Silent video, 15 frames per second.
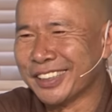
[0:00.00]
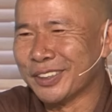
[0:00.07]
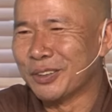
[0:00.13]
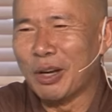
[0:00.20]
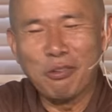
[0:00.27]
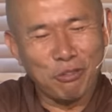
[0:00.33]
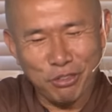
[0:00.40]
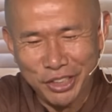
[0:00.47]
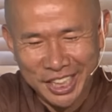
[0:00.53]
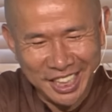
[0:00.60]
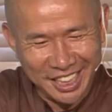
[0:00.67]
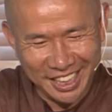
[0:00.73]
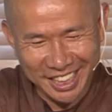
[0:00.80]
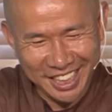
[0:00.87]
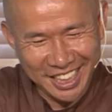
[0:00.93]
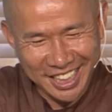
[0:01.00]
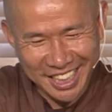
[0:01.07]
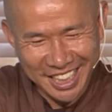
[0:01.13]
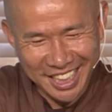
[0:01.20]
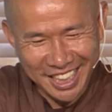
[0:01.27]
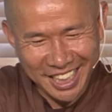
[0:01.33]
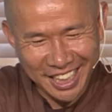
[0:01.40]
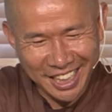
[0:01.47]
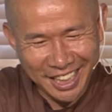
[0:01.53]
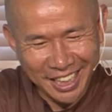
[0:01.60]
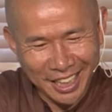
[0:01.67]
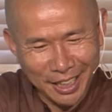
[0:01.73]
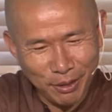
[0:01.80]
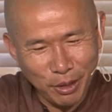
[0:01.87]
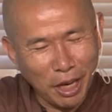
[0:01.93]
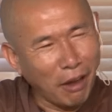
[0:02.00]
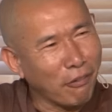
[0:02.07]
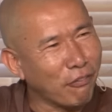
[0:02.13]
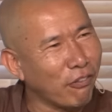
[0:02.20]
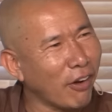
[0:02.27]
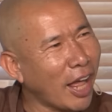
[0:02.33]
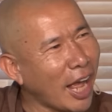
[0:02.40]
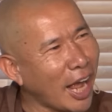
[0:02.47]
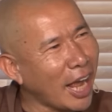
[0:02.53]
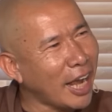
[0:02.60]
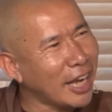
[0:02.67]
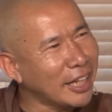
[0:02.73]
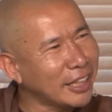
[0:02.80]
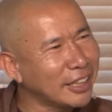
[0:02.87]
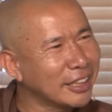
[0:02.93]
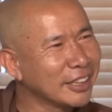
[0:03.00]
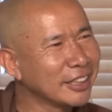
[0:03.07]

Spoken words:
We're free. We can fly,